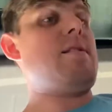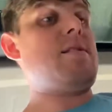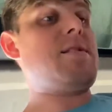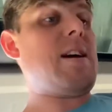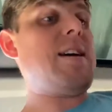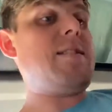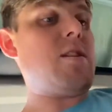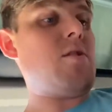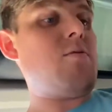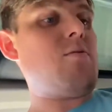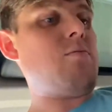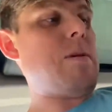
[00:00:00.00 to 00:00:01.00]
site
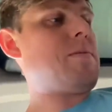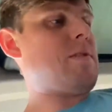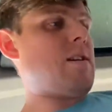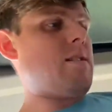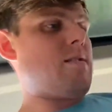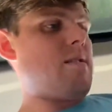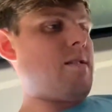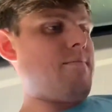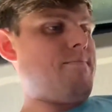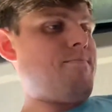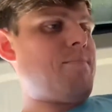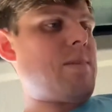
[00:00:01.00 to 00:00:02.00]
though, website,
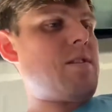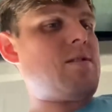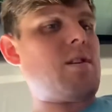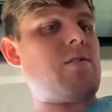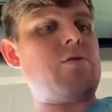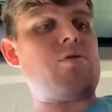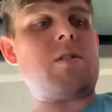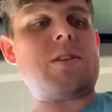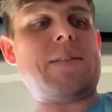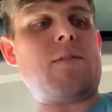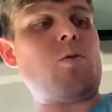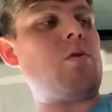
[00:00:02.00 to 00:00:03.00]
Sonic
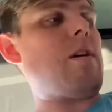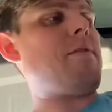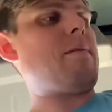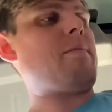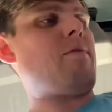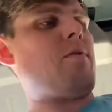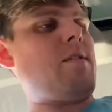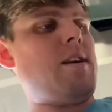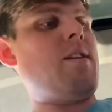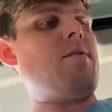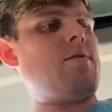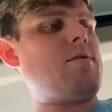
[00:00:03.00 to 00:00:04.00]
Electronics, I've ordered off them for
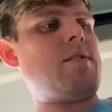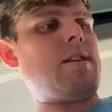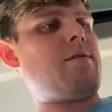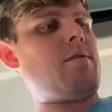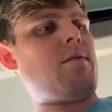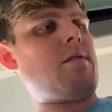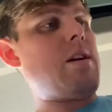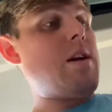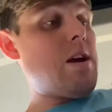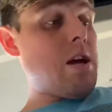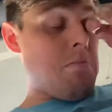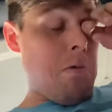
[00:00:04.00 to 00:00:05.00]
years, like for
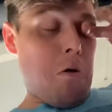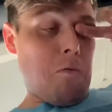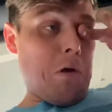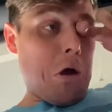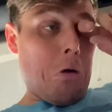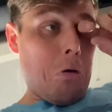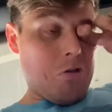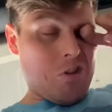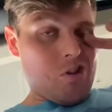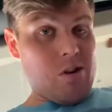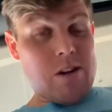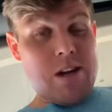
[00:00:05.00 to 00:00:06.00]
all vehicles,
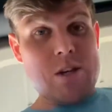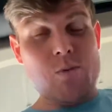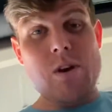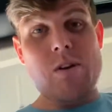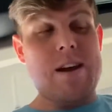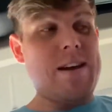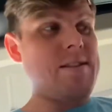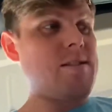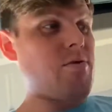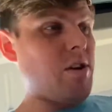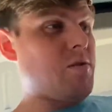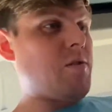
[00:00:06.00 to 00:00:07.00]
as well as
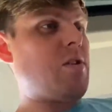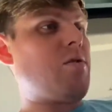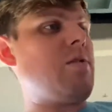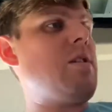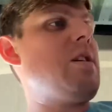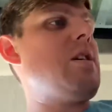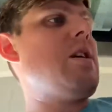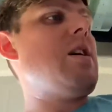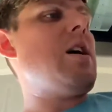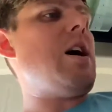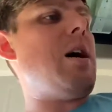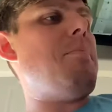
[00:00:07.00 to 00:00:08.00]
Crutchfield,
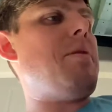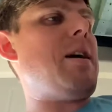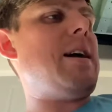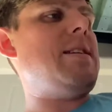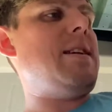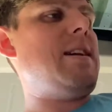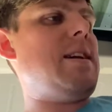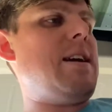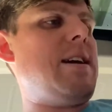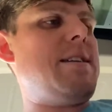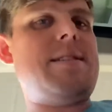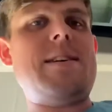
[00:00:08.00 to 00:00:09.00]
but I did
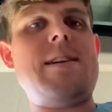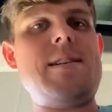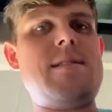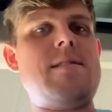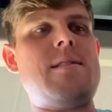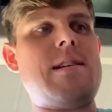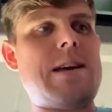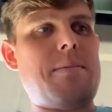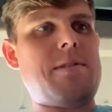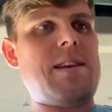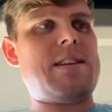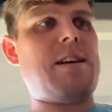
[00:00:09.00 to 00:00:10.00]
get a
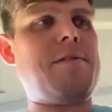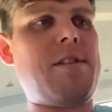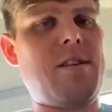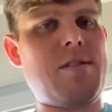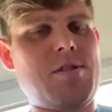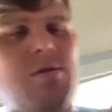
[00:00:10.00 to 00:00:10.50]
couple things off there, so